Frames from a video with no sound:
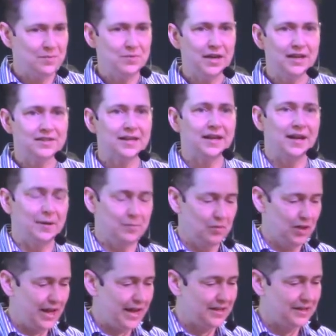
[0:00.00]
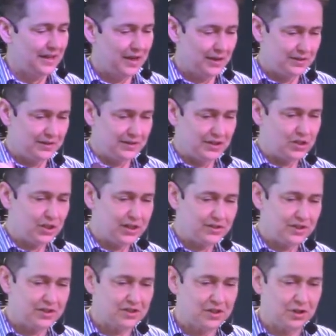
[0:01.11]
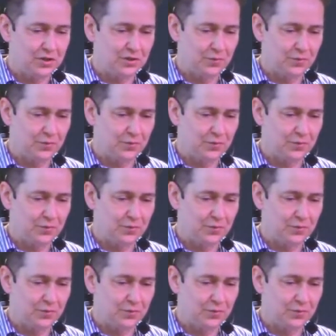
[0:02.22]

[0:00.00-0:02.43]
Yes, and I'm glad that Jessica's here,